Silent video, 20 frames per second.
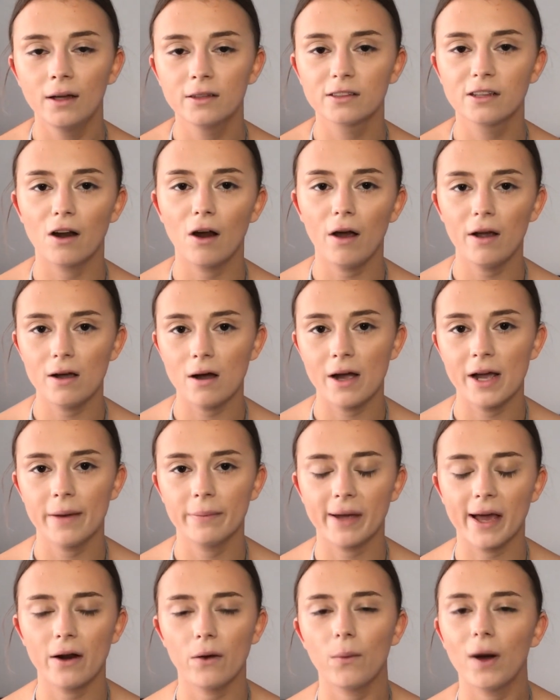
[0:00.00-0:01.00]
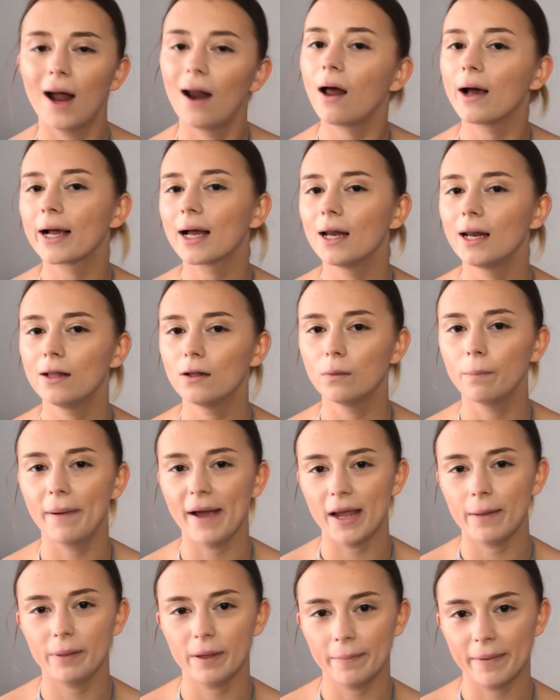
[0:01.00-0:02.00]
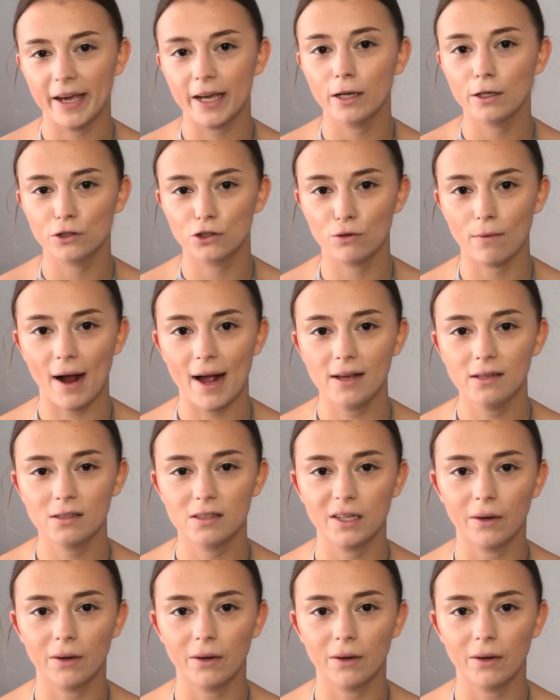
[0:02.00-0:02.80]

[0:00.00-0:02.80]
Tonight I am gonna wear like a little baby pink dress,